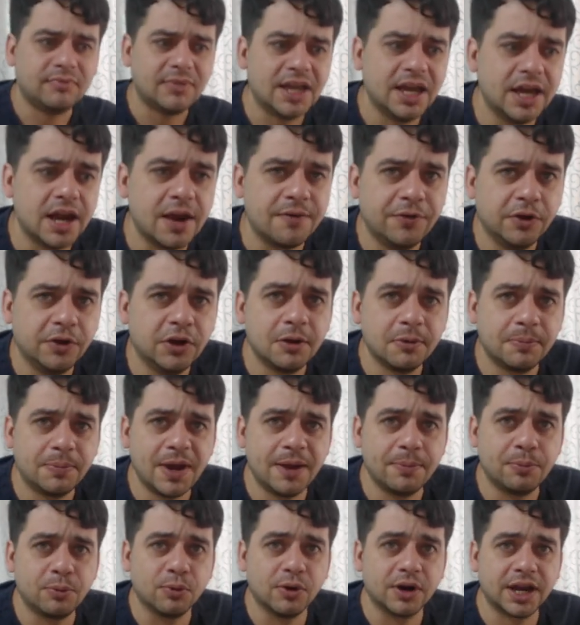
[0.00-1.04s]
And I filled out
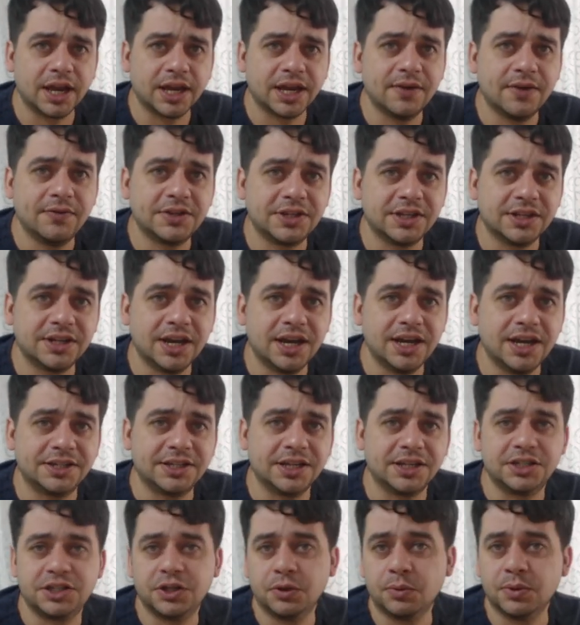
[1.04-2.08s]
paperwork. I gave it to the guy. He
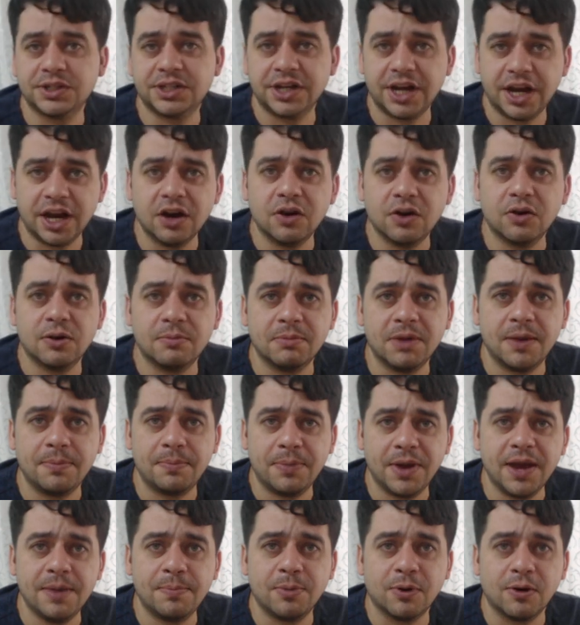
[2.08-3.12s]
says there was an error in my
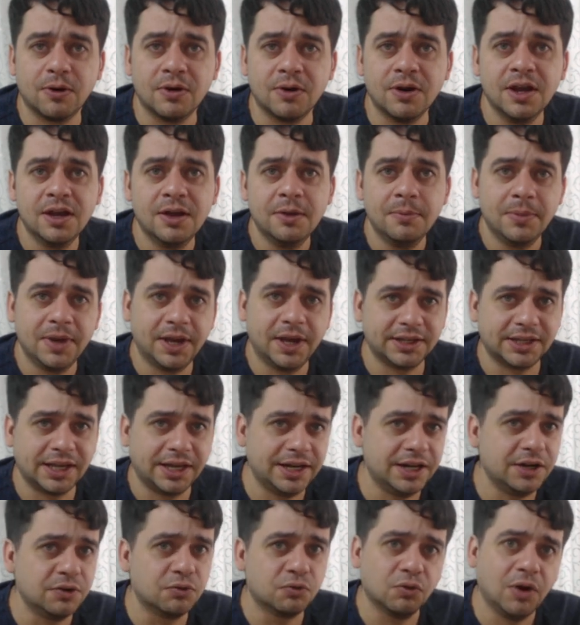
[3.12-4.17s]
paper because I
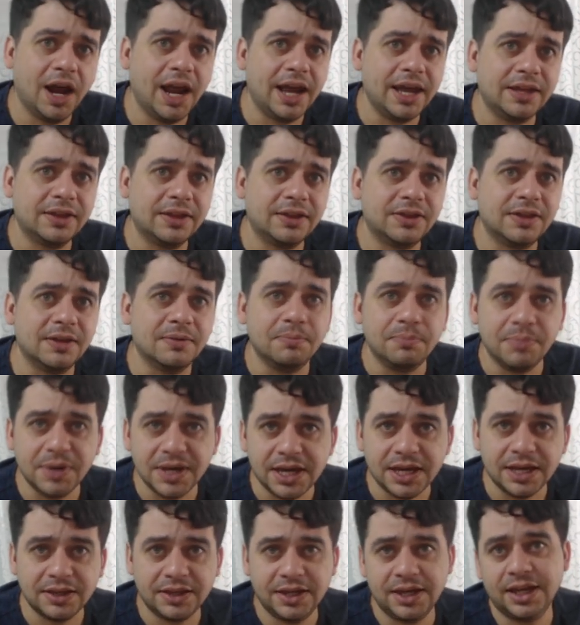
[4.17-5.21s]
didn't write the
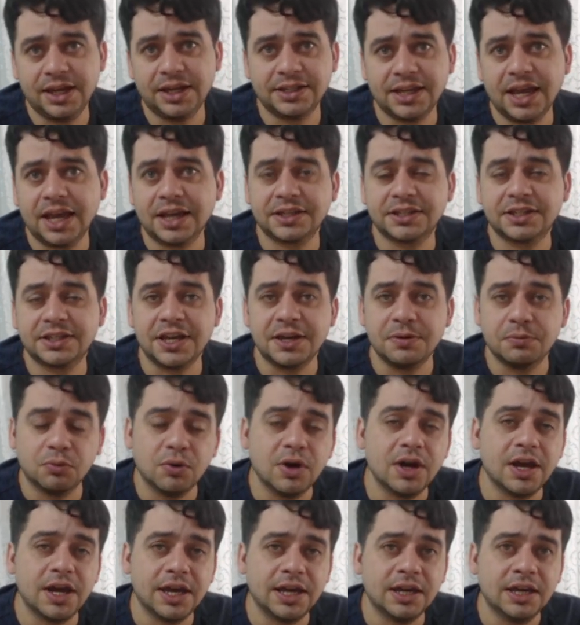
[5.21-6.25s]
B the exact same
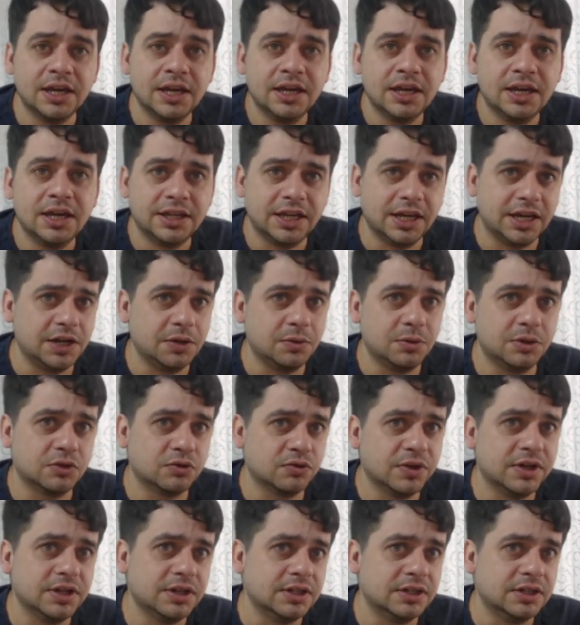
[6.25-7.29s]
way that it was
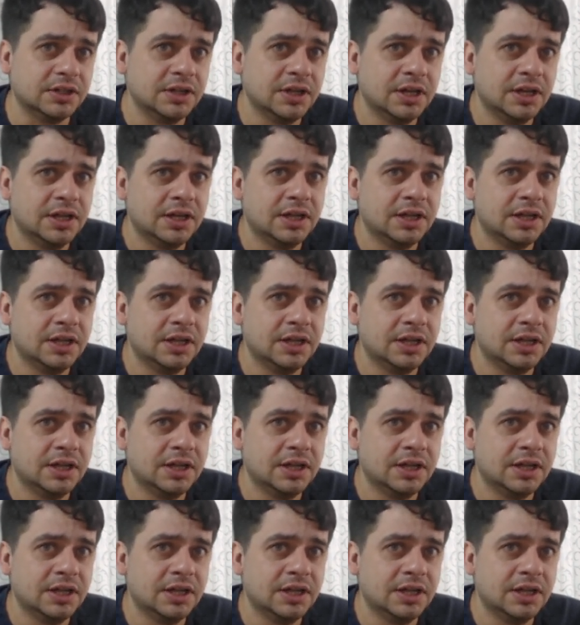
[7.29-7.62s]
written.